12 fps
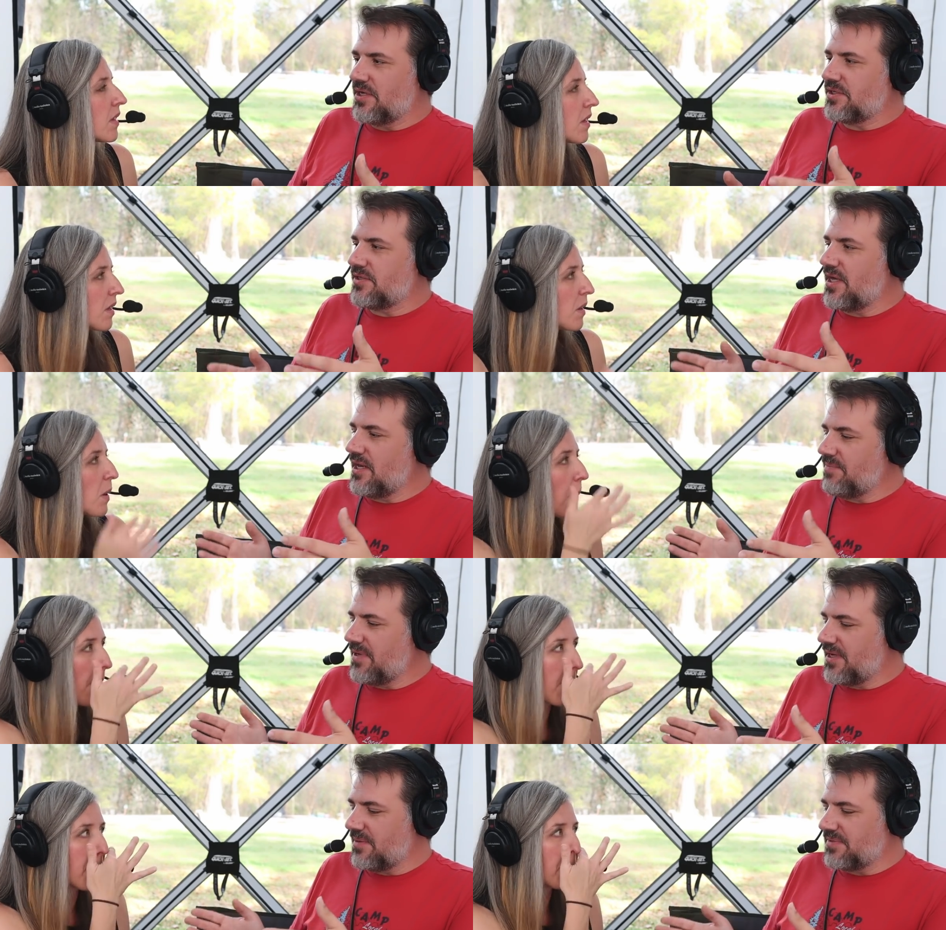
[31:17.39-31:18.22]
Speaker 1: So then
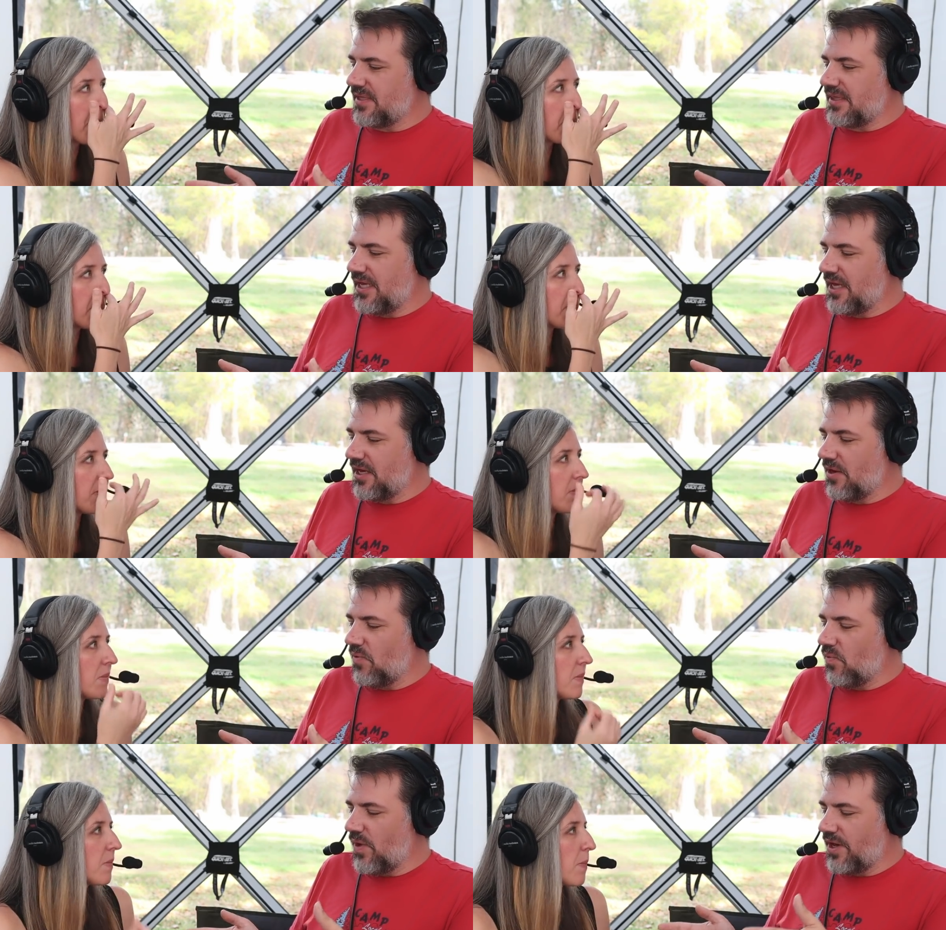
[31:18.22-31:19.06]
it becomes a thing
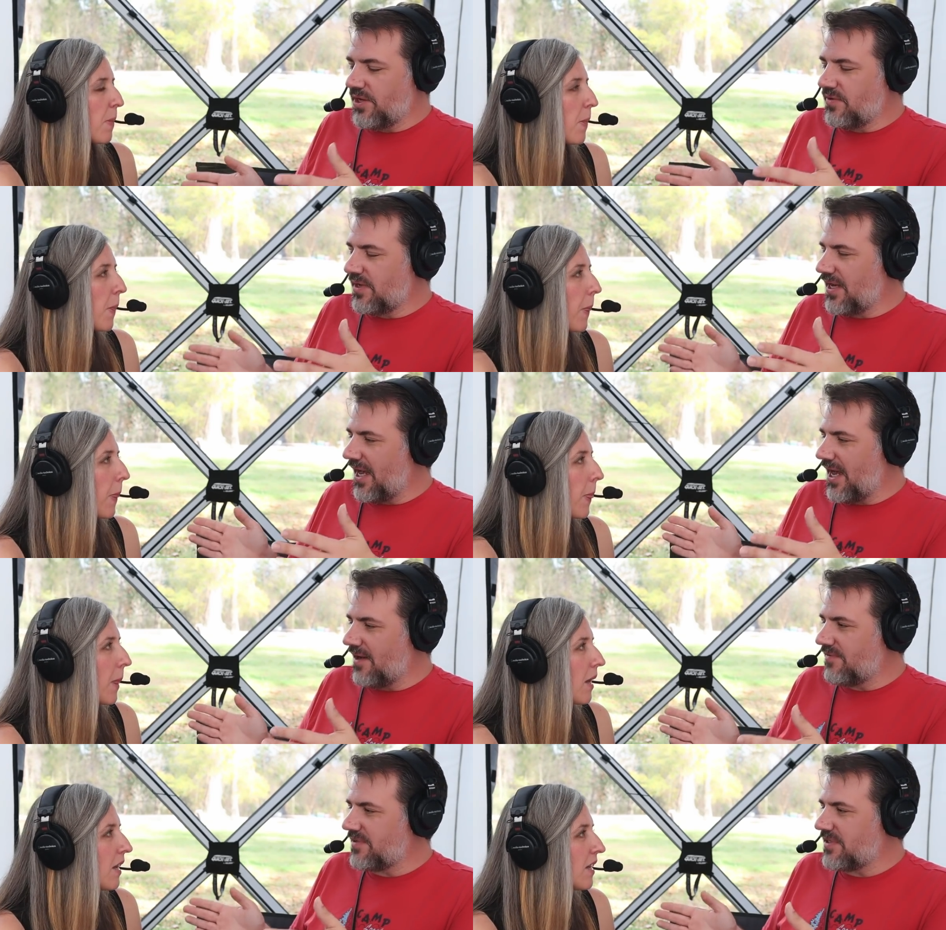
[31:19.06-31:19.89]
where you can
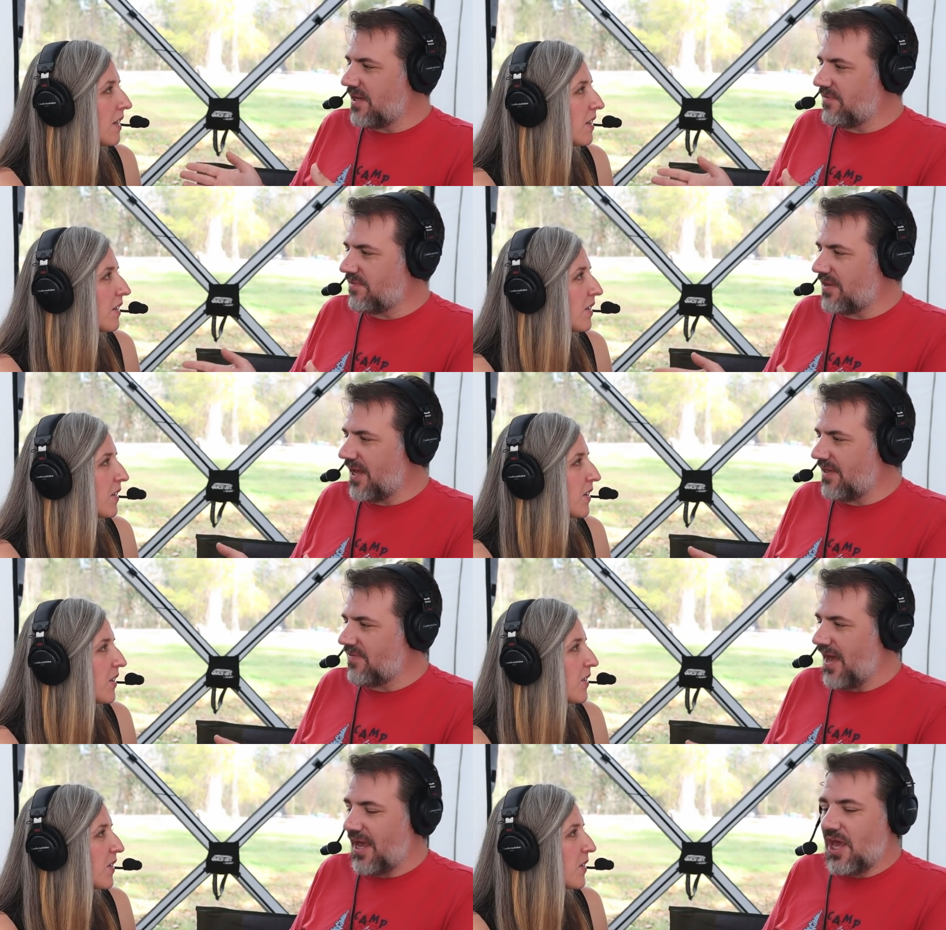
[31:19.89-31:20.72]
have stuff like
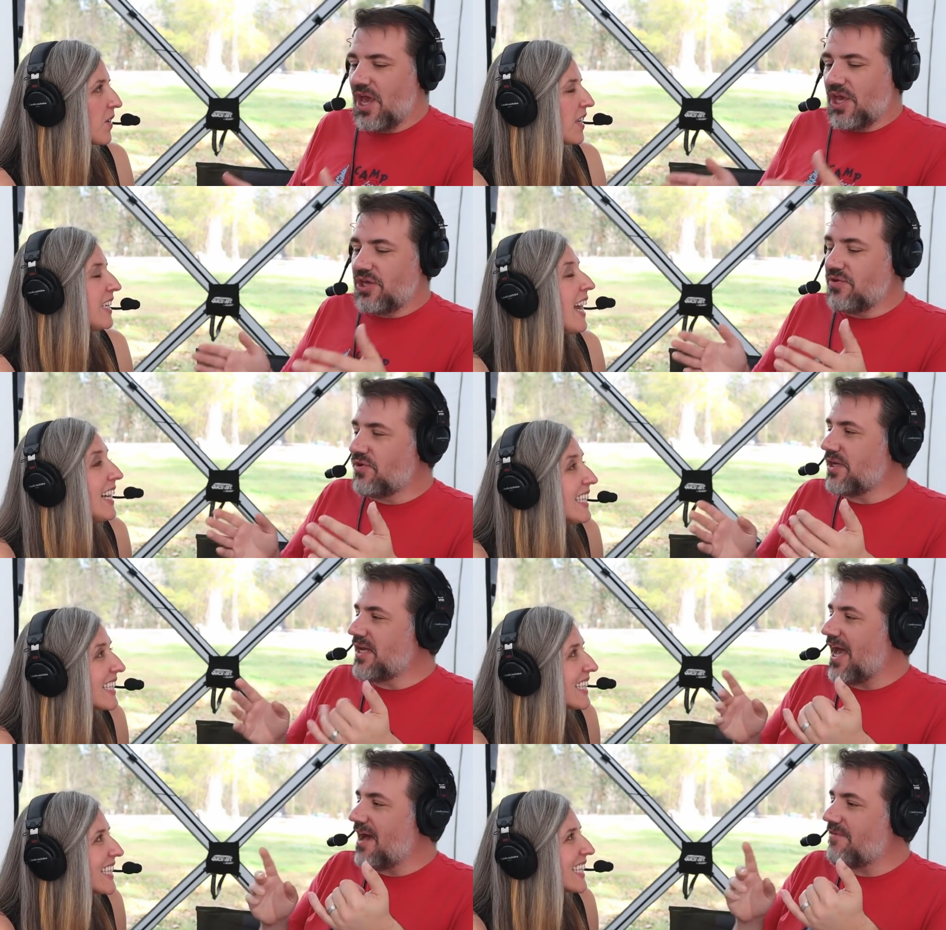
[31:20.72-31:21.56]
that. You yes.
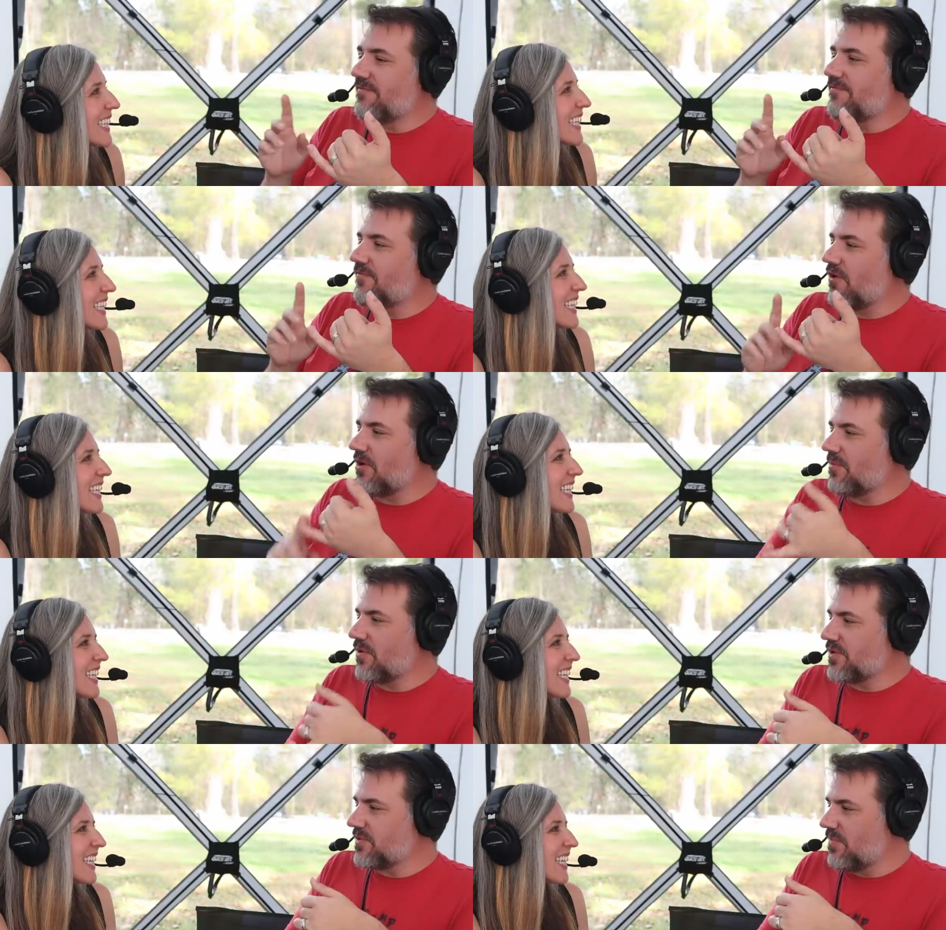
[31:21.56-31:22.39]
can have
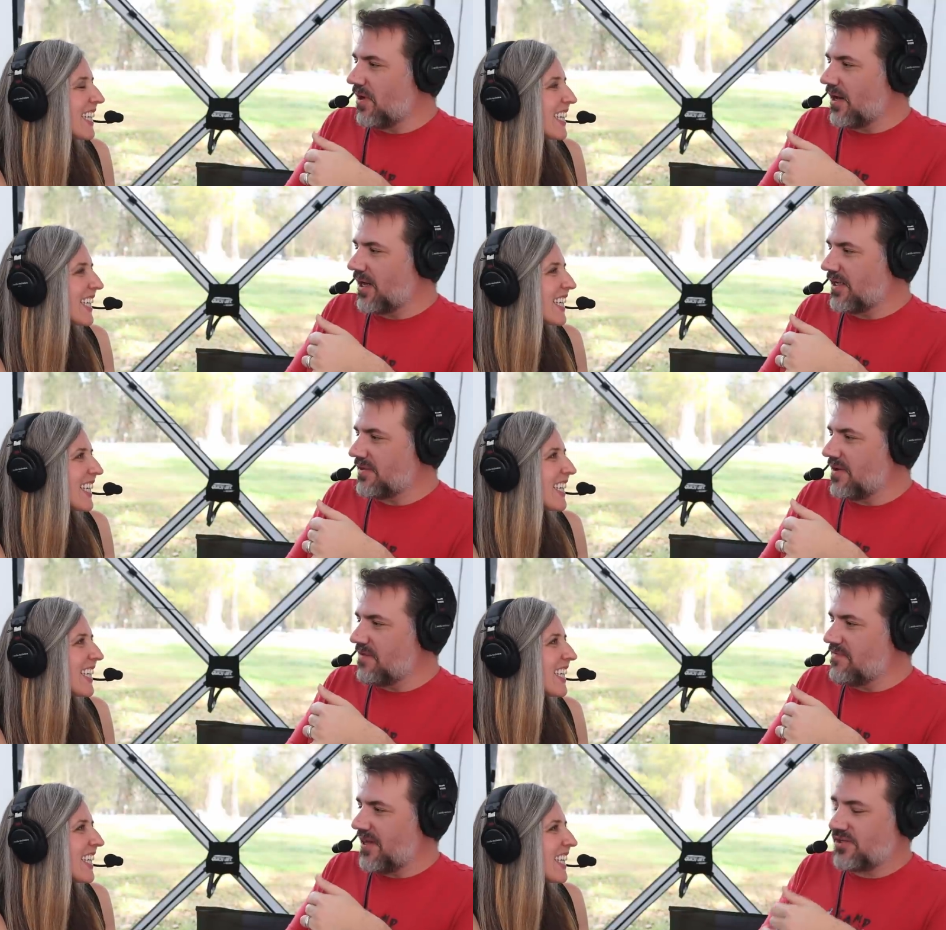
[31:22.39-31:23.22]
farmers market
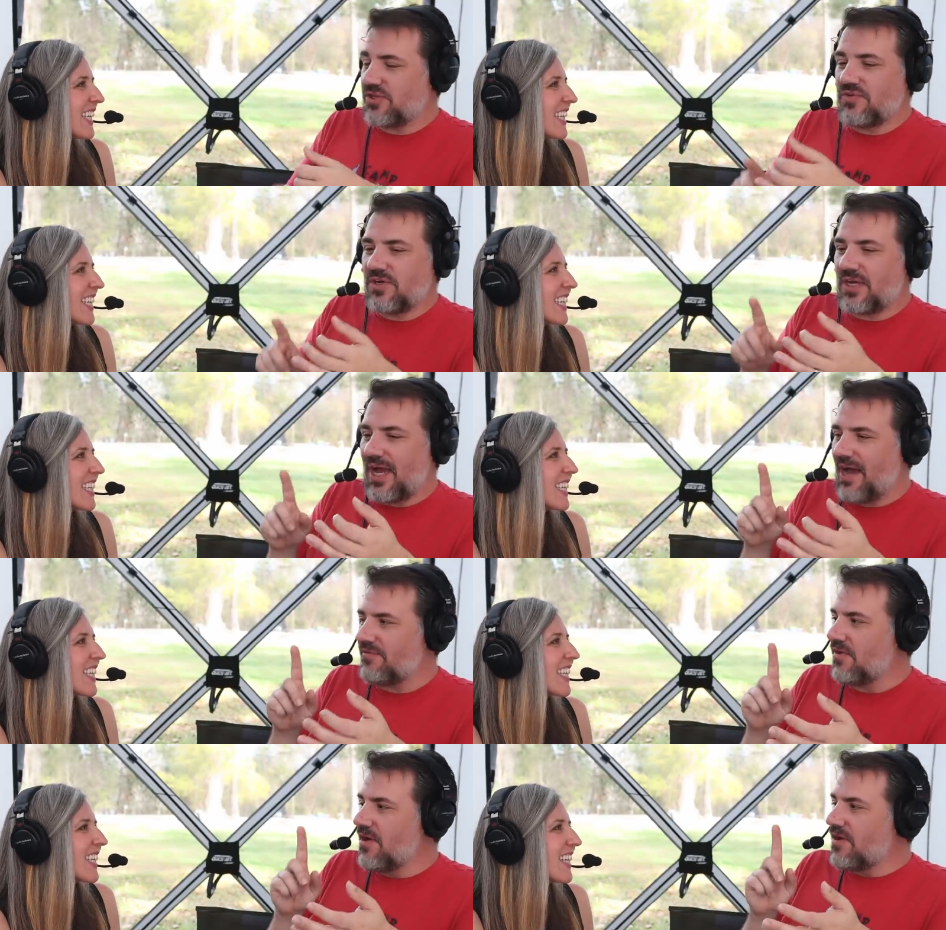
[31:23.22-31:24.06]
events. You could
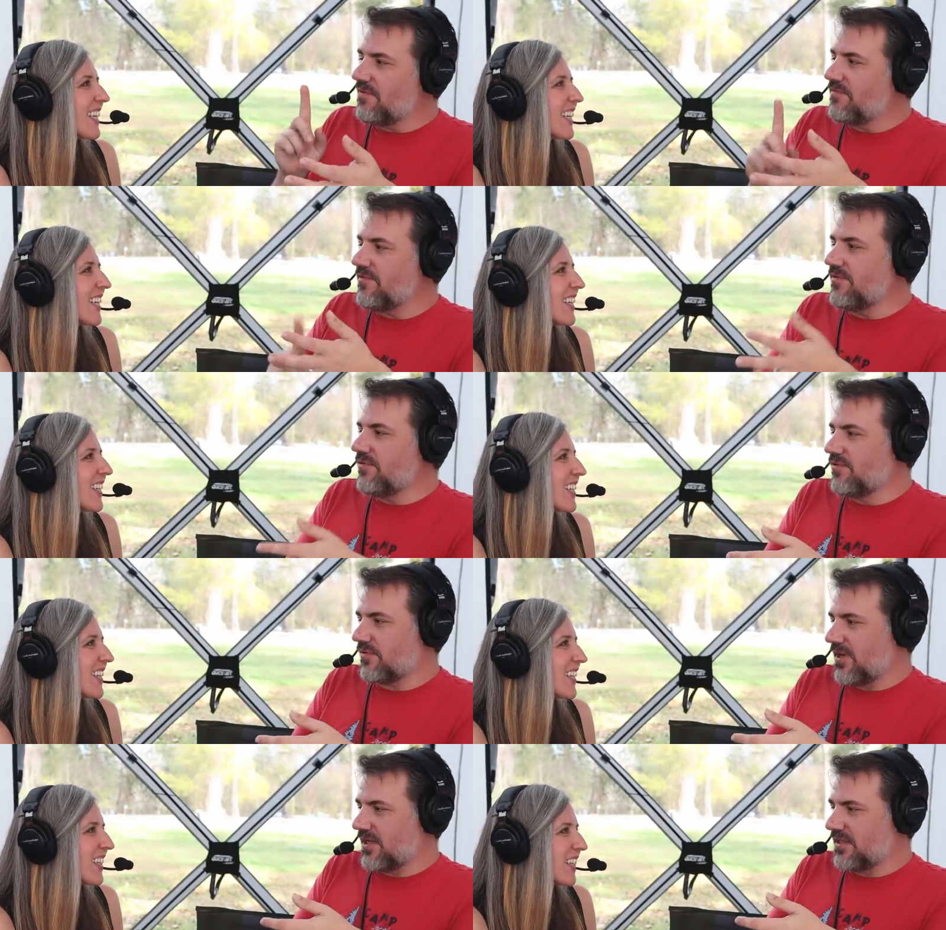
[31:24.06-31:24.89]
have food
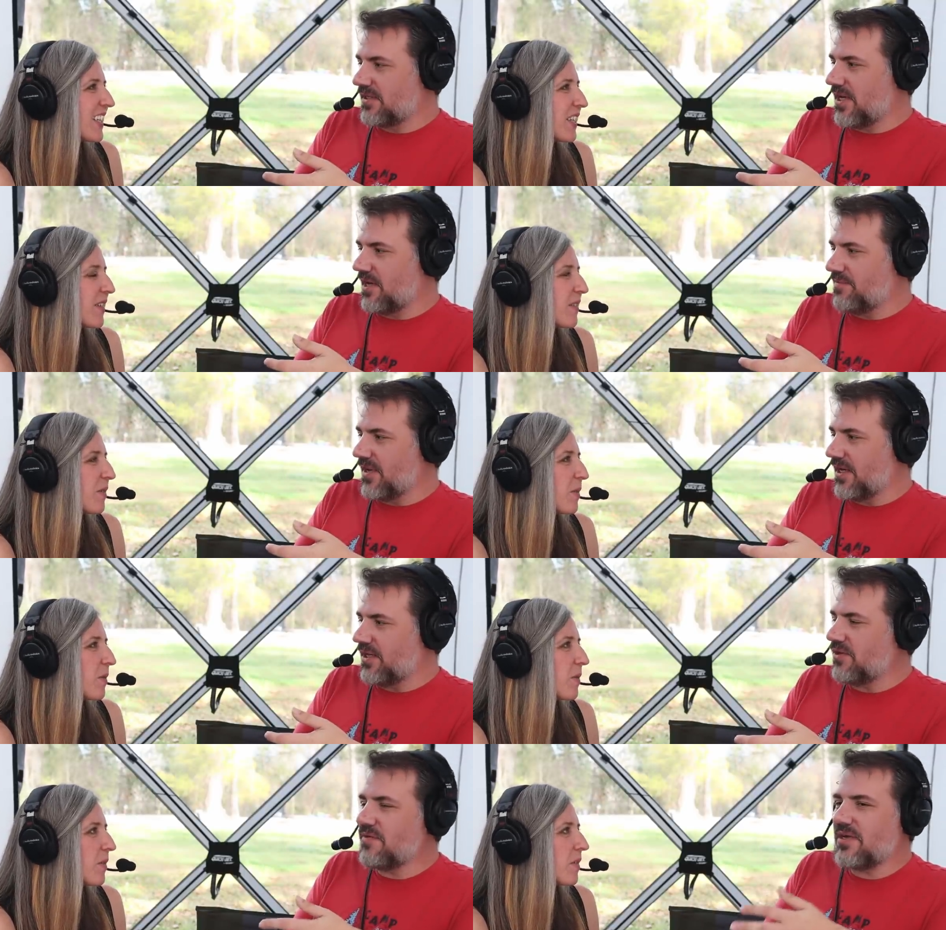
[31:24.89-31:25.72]
trucks come in.
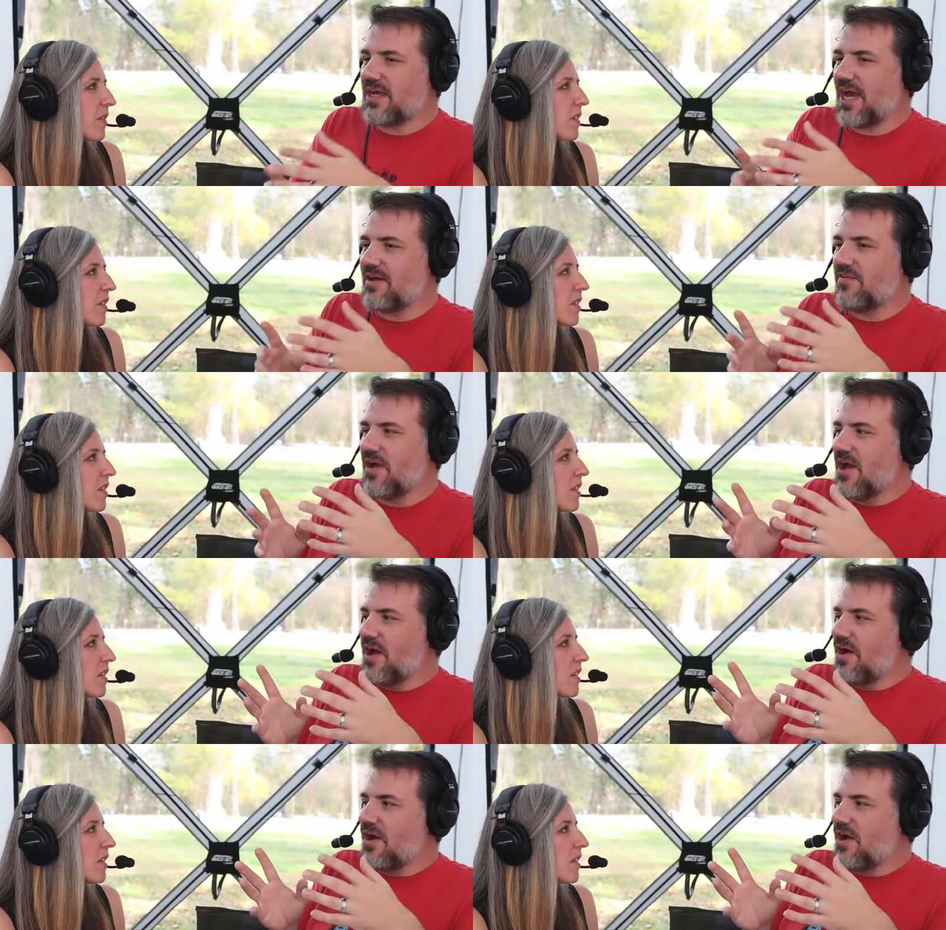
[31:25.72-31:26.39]
You can have